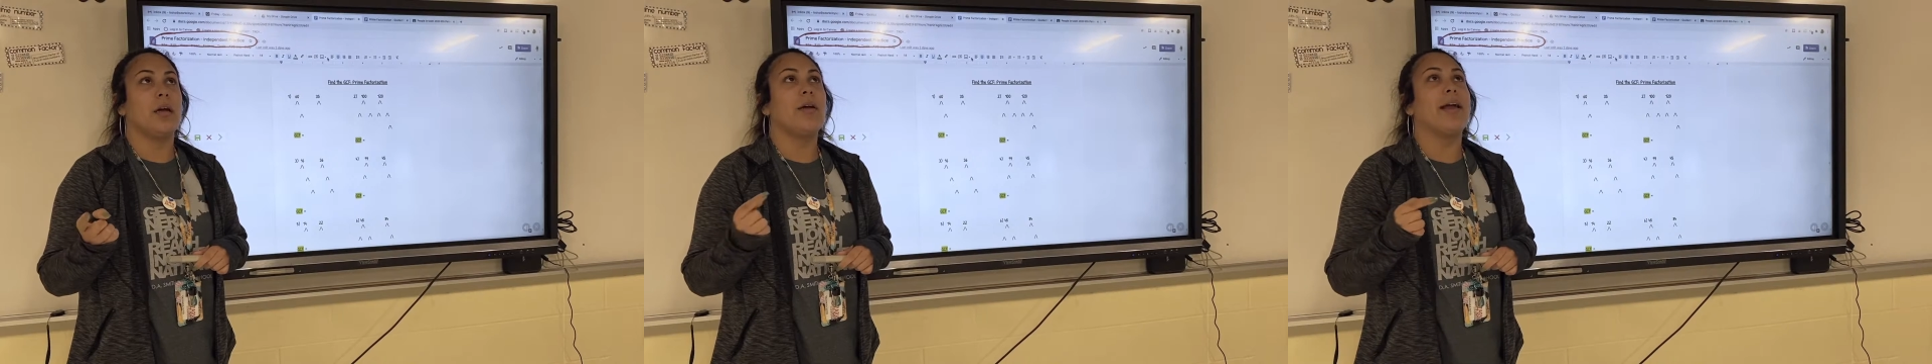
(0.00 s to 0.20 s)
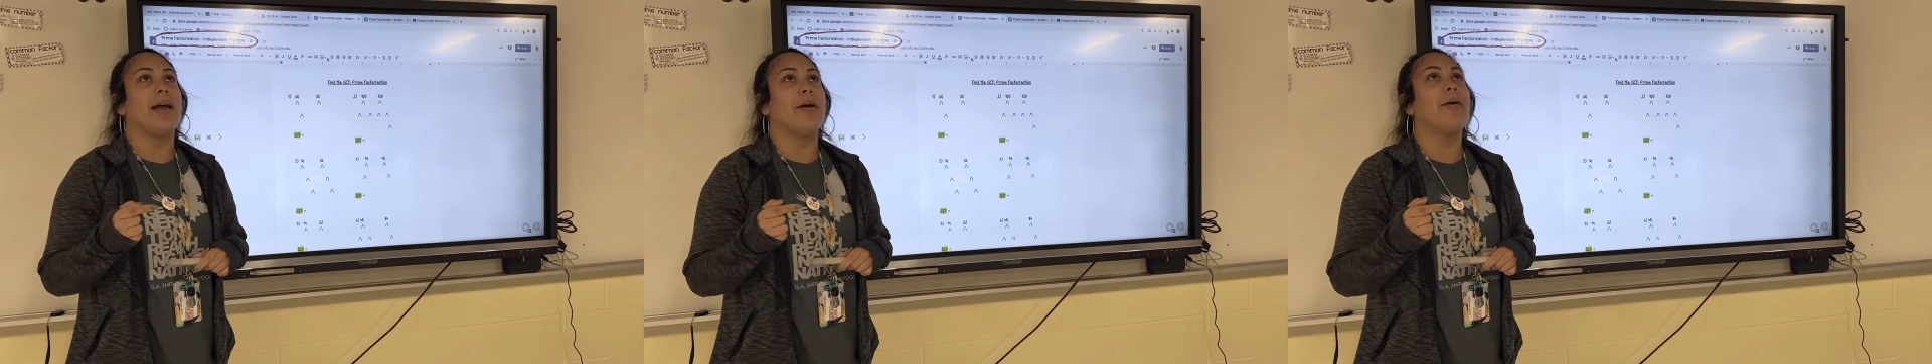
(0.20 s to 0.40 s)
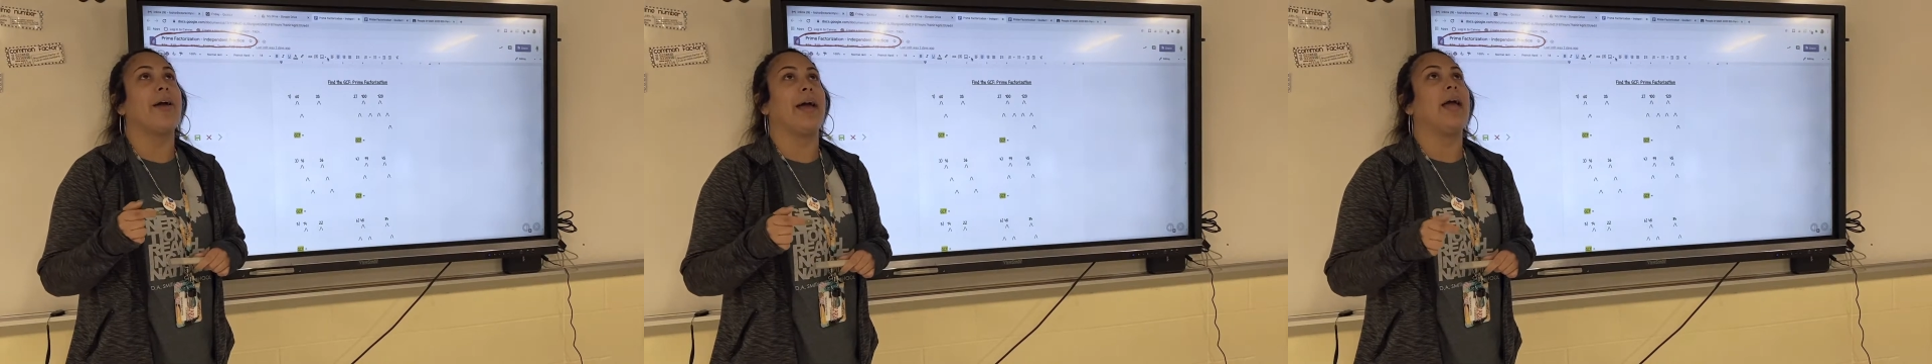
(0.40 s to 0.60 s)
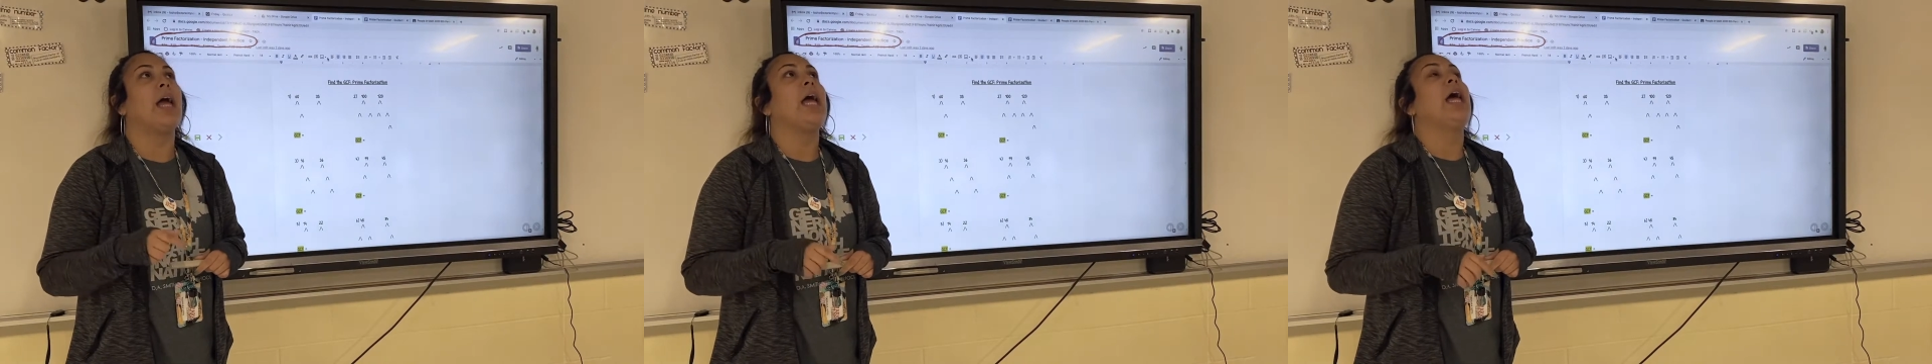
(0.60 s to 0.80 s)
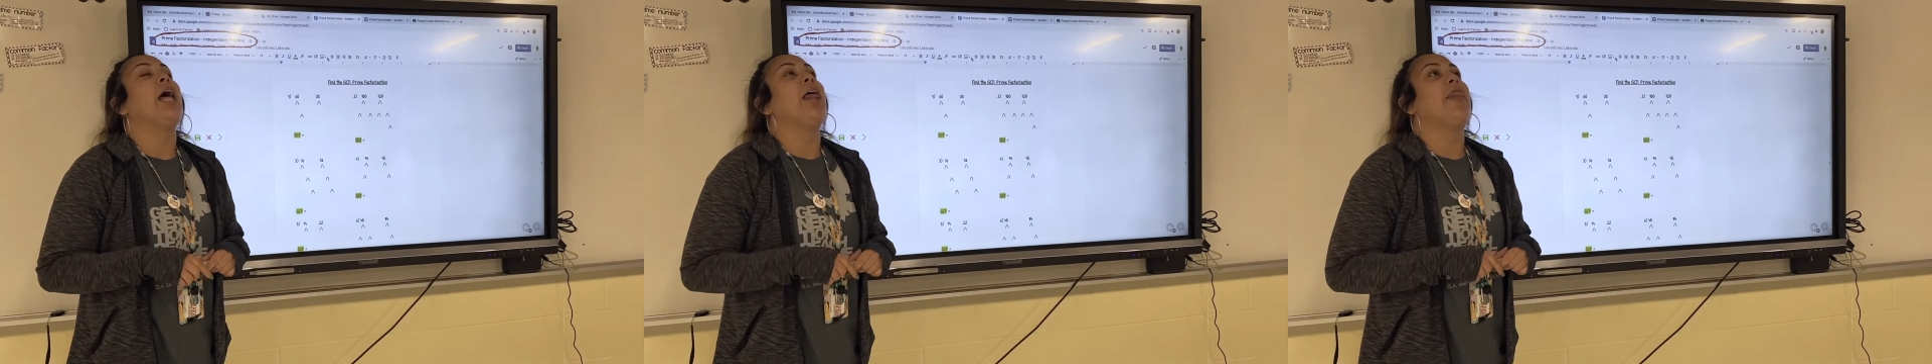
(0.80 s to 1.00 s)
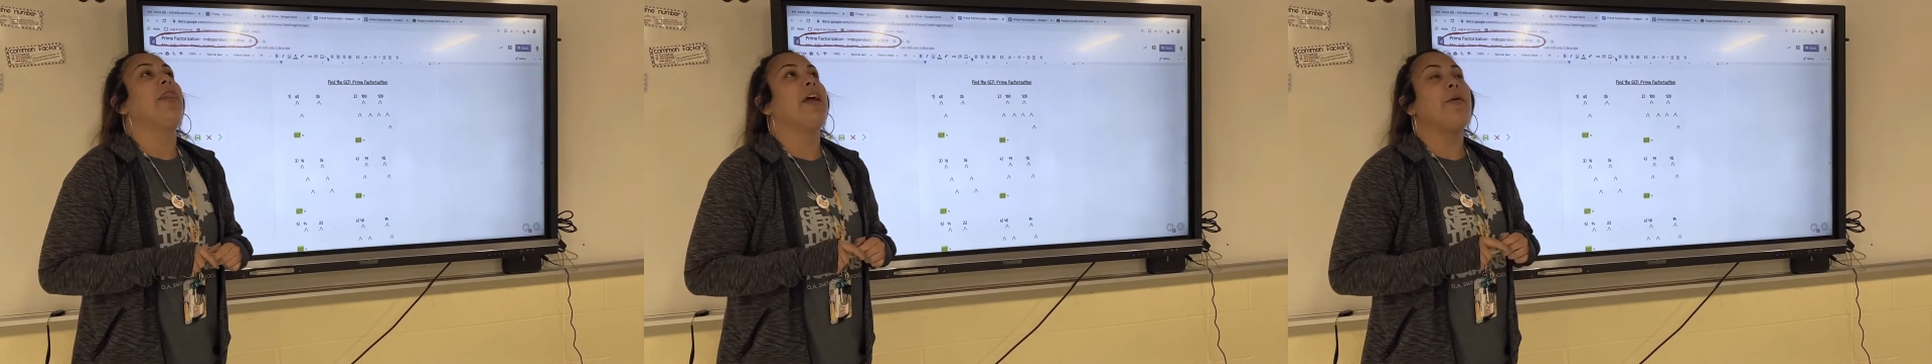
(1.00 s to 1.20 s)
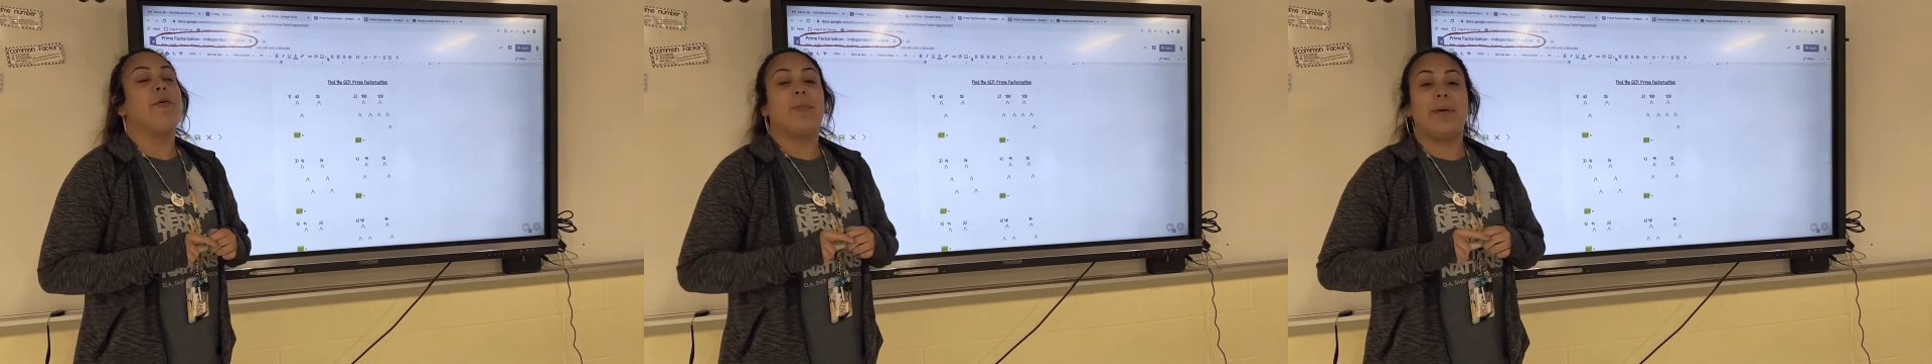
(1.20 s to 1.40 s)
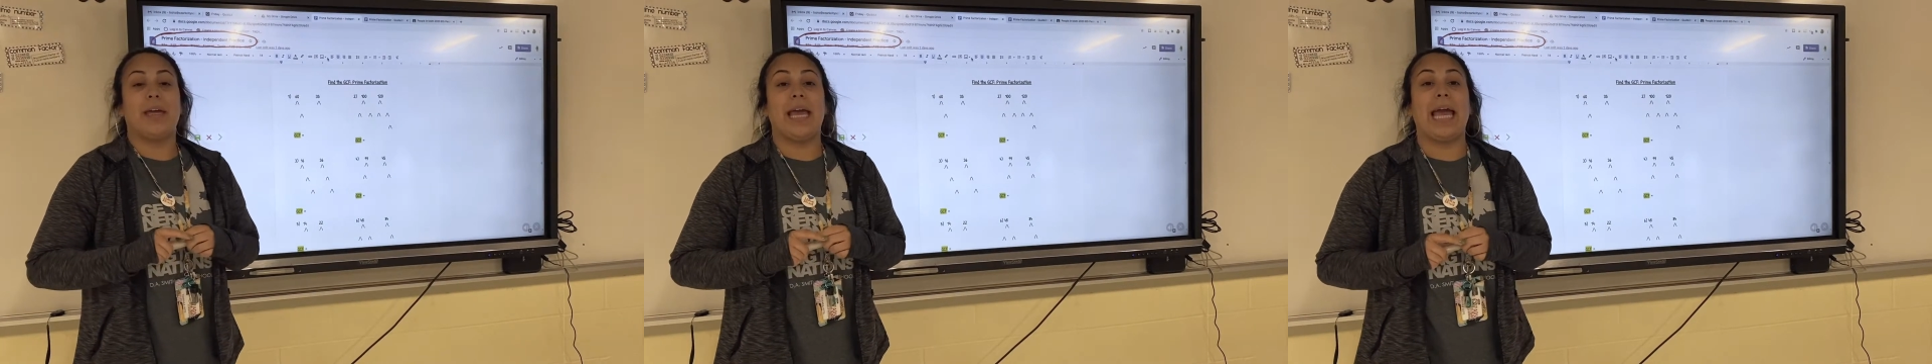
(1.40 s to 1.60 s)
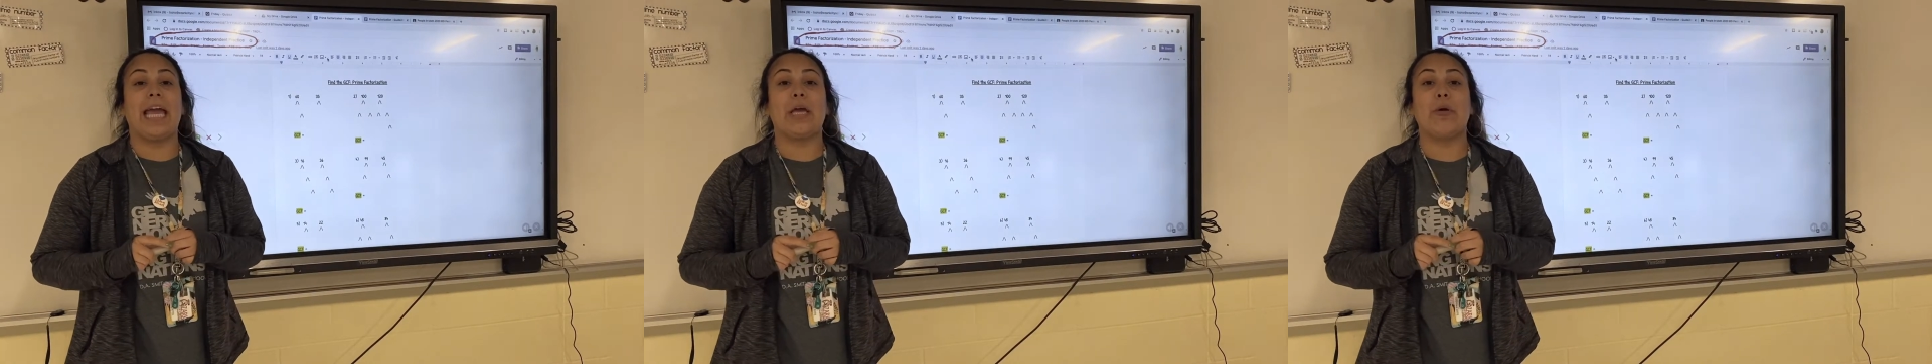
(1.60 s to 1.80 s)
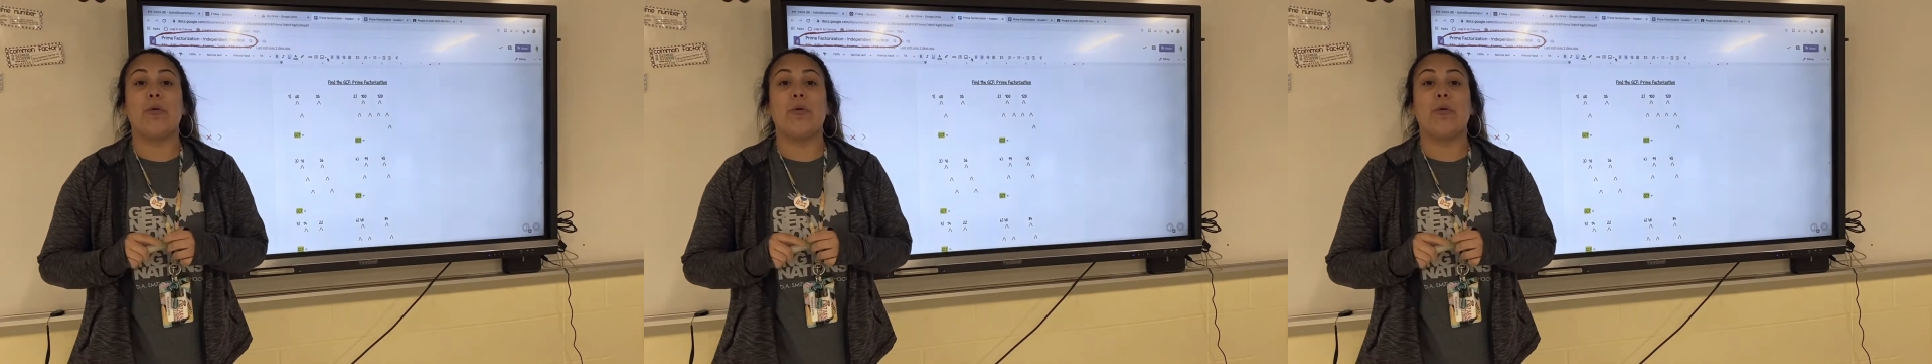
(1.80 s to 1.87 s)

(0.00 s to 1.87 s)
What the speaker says: Oh yeah, okay. There will be a